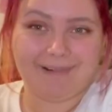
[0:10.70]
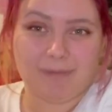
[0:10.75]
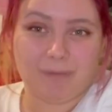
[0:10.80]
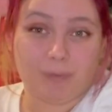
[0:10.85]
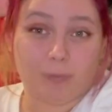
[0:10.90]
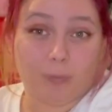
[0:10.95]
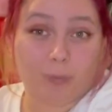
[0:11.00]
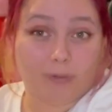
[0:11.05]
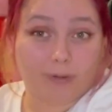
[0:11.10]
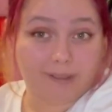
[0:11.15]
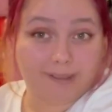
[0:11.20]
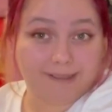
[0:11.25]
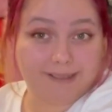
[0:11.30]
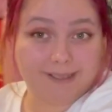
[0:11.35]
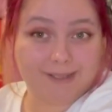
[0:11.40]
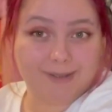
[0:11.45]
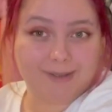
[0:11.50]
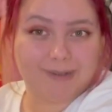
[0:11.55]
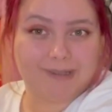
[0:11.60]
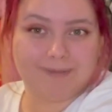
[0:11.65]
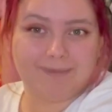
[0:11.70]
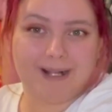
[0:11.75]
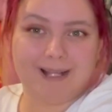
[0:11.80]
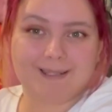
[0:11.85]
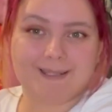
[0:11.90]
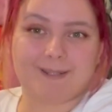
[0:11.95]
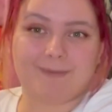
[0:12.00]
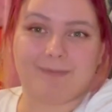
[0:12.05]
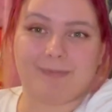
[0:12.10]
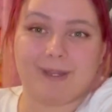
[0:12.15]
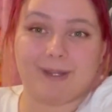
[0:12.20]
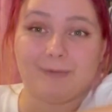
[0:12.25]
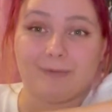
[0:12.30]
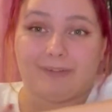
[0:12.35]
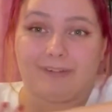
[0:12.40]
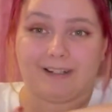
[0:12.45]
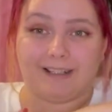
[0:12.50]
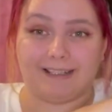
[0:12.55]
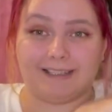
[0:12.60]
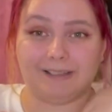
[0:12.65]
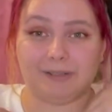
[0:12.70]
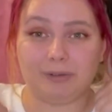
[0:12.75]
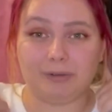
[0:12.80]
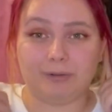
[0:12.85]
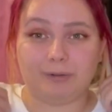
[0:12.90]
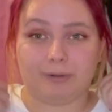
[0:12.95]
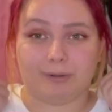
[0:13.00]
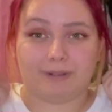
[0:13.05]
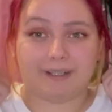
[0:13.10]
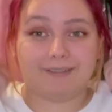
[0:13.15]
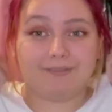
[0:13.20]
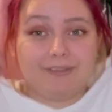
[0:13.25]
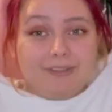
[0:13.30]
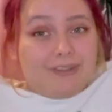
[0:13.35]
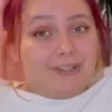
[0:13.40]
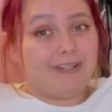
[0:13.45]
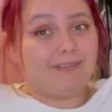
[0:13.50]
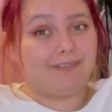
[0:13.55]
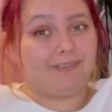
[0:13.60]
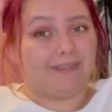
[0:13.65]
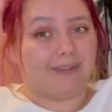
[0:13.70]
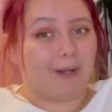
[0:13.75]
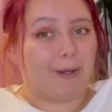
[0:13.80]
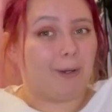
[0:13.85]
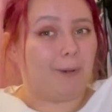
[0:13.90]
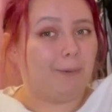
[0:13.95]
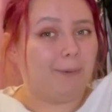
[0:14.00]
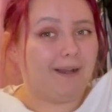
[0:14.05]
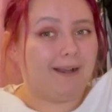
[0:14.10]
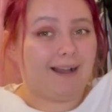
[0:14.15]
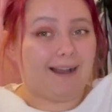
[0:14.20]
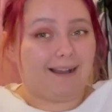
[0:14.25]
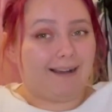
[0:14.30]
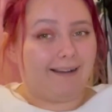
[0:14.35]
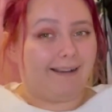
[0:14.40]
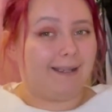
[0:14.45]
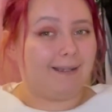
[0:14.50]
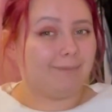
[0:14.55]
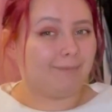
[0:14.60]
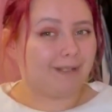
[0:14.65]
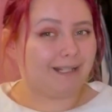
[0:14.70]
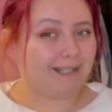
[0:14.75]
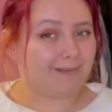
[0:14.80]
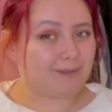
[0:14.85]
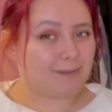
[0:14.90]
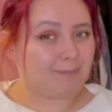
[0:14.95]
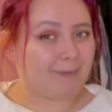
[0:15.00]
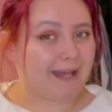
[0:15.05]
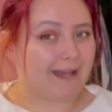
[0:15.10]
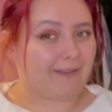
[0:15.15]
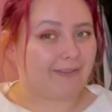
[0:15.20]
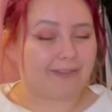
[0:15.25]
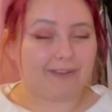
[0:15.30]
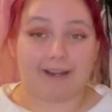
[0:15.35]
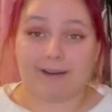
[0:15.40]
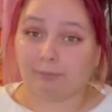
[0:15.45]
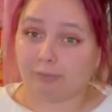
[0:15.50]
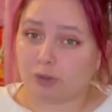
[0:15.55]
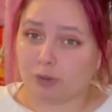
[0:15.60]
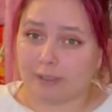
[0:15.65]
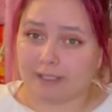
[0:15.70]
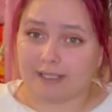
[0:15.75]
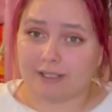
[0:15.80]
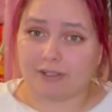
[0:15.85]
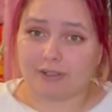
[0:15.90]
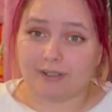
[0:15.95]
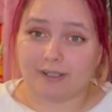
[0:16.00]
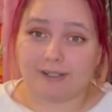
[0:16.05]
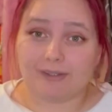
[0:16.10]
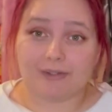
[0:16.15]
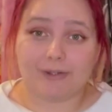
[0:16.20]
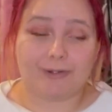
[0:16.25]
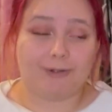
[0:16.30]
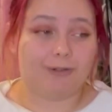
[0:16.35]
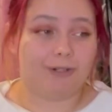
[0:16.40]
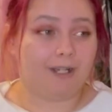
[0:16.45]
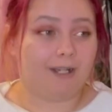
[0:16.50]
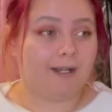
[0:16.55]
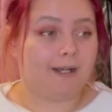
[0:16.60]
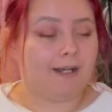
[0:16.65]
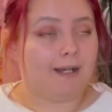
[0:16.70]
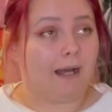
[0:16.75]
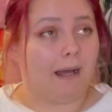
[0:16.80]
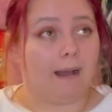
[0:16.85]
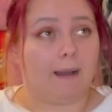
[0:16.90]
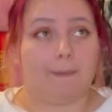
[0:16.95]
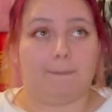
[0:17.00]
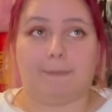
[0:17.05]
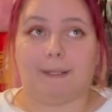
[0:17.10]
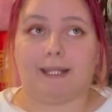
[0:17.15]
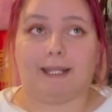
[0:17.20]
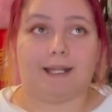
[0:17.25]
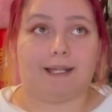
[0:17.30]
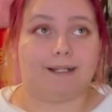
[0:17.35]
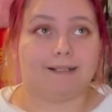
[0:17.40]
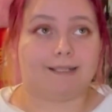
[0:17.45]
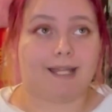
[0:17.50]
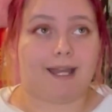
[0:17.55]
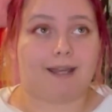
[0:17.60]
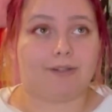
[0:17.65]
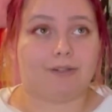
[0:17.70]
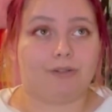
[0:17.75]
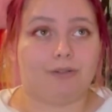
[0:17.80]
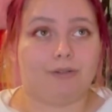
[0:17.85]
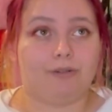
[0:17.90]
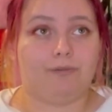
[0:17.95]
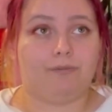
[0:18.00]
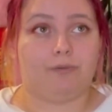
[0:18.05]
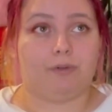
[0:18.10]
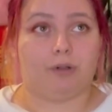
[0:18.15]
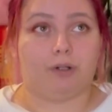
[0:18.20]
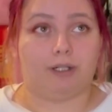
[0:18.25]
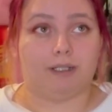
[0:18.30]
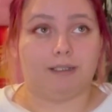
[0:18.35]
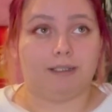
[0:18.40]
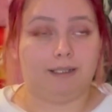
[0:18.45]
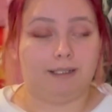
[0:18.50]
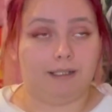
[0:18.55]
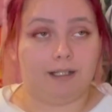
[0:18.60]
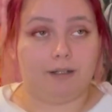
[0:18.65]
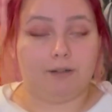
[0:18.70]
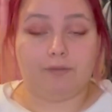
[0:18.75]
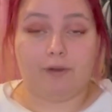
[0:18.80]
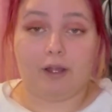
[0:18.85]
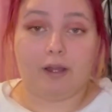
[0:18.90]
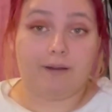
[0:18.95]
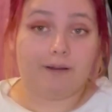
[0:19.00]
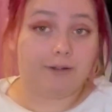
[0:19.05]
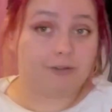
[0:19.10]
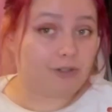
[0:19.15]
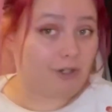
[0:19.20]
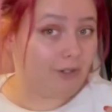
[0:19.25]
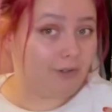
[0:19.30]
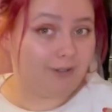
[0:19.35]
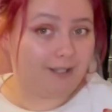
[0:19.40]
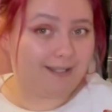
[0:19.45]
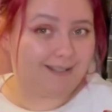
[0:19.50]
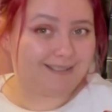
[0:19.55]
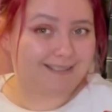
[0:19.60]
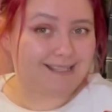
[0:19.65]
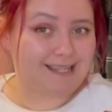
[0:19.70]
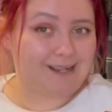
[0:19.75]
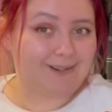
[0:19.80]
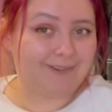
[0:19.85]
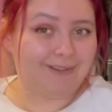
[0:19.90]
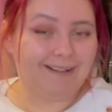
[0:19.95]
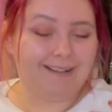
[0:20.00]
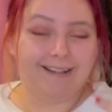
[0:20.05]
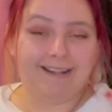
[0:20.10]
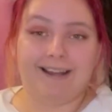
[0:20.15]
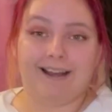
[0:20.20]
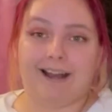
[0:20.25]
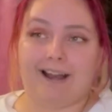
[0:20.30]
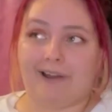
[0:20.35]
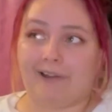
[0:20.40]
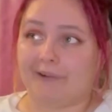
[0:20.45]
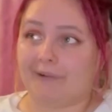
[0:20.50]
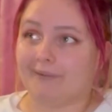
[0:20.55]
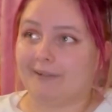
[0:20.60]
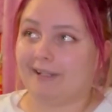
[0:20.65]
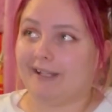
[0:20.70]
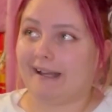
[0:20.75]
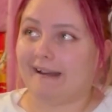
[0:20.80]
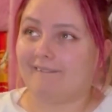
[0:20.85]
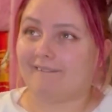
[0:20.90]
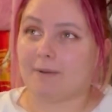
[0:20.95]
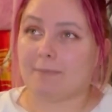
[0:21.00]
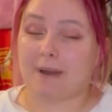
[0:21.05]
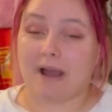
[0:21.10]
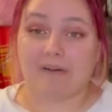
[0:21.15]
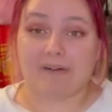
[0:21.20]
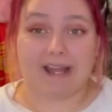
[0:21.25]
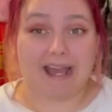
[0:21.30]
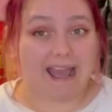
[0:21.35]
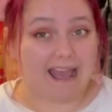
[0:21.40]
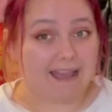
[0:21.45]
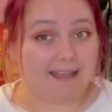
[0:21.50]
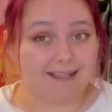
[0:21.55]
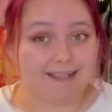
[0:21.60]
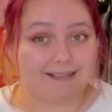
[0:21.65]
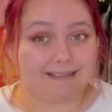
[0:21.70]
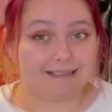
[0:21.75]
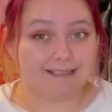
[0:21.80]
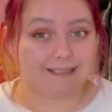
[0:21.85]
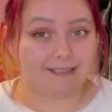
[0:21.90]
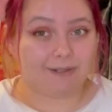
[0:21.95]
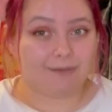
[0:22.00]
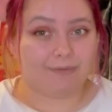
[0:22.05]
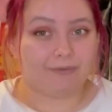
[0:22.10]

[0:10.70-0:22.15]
Wanted to talk about something really cool. If you didn't know, hi, my name's Beth. I'm 22 years old. I've been getting tattooed for a little over 2 years now. I only have about 8 so